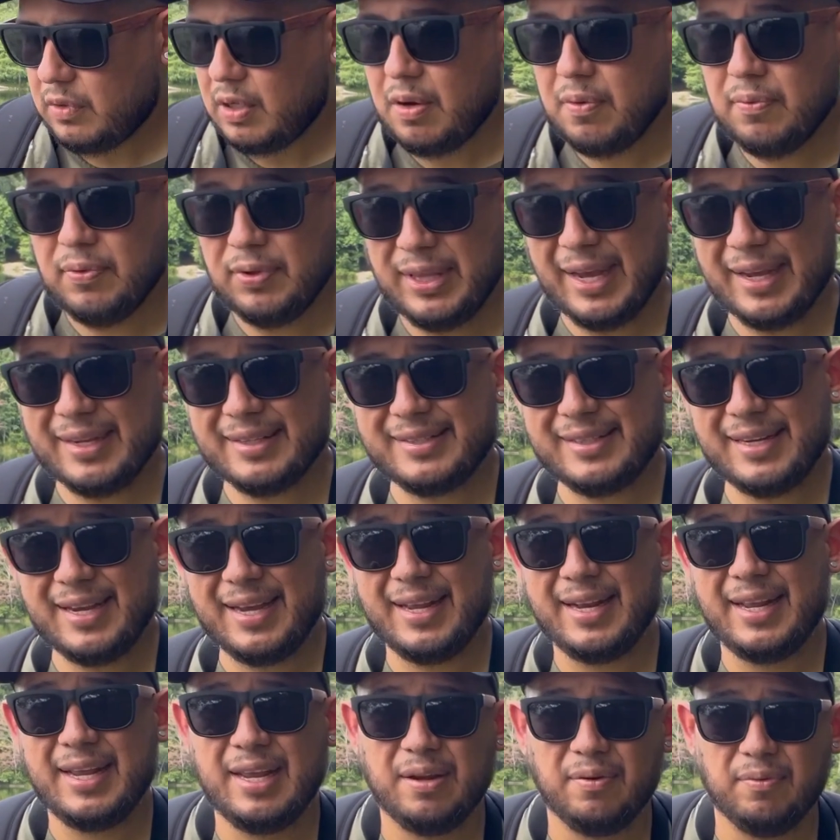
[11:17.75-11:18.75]
With that
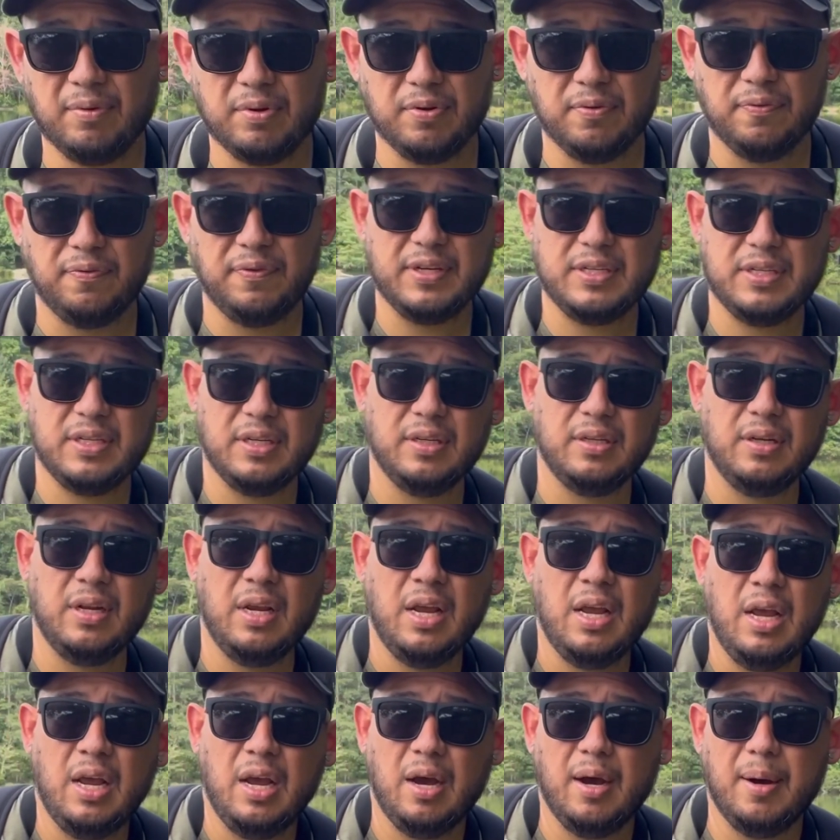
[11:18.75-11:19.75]
said, when you're fishing
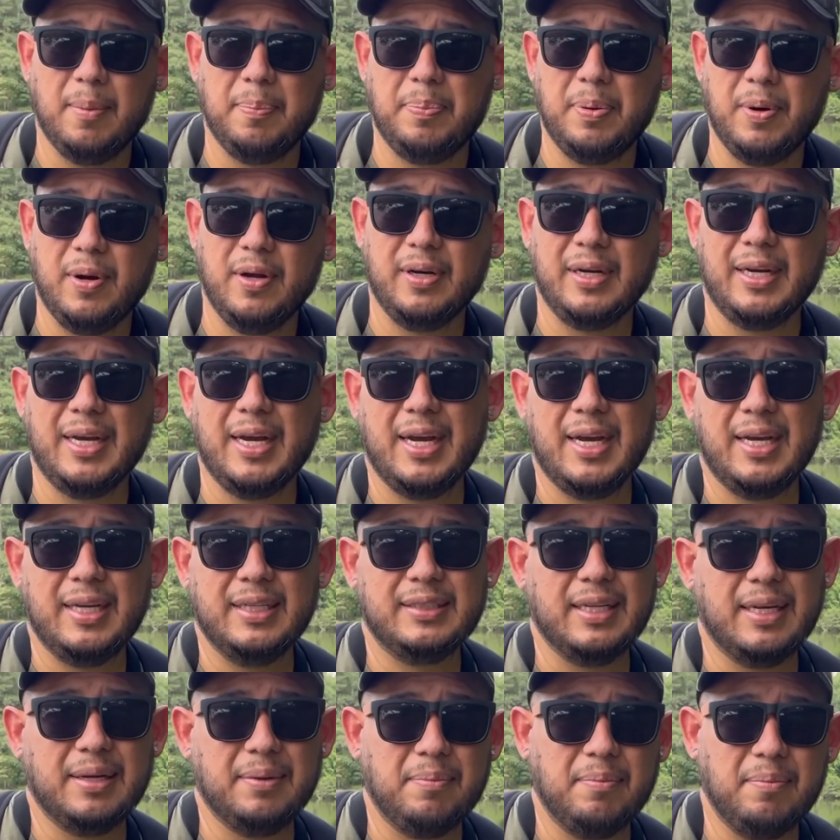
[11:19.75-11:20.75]
a pond, guys,